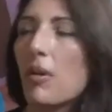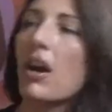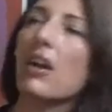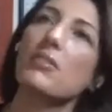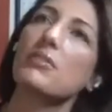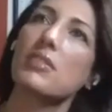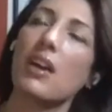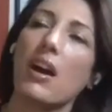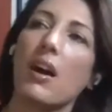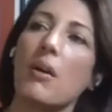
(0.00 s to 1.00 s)
Arts,
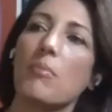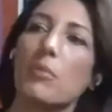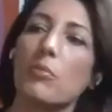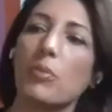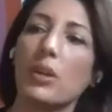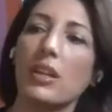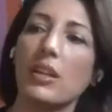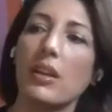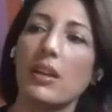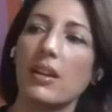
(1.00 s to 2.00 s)

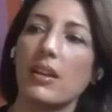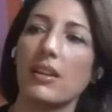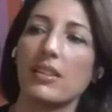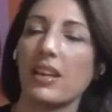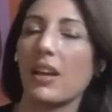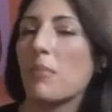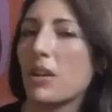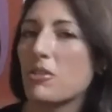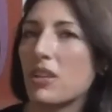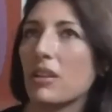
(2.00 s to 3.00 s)
we, like I
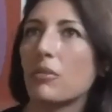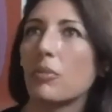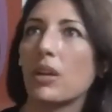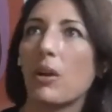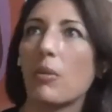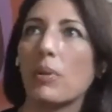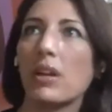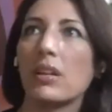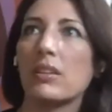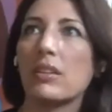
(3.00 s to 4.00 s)
mentioned, we
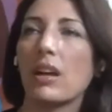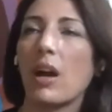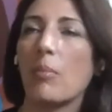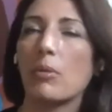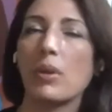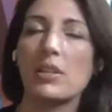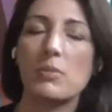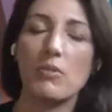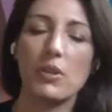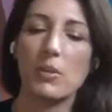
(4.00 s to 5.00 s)
opened a couple weeks
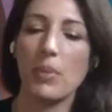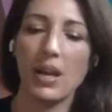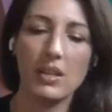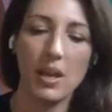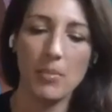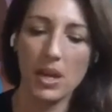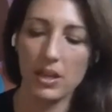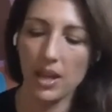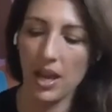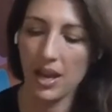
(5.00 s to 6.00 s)
before the
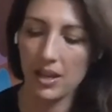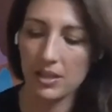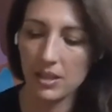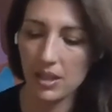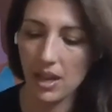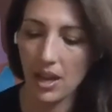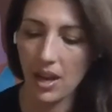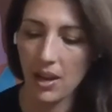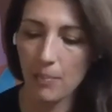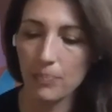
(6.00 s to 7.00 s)
pandemic, and
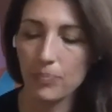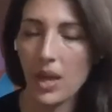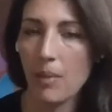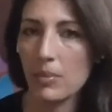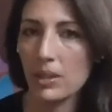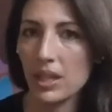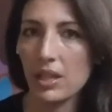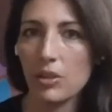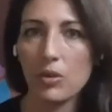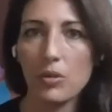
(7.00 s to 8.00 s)

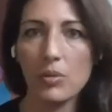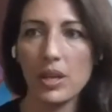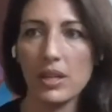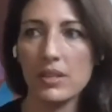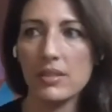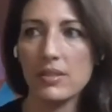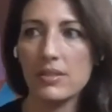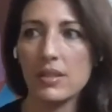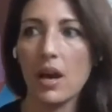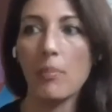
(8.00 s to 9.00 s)
Emily, who
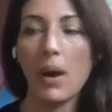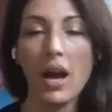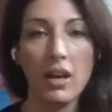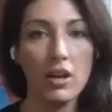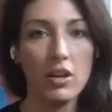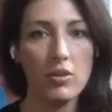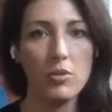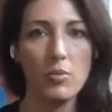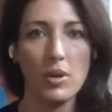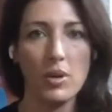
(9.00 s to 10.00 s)
is a buyer who
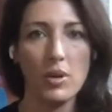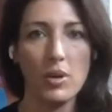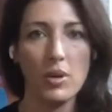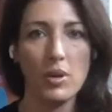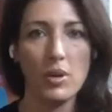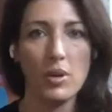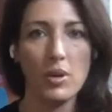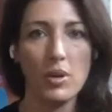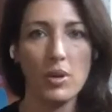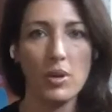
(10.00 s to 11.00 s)
works with me on
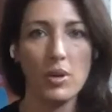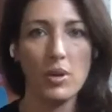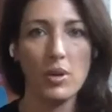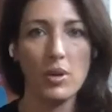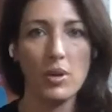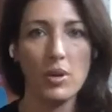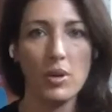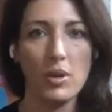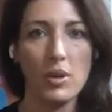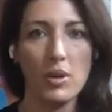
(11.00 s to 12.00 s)
all my shows,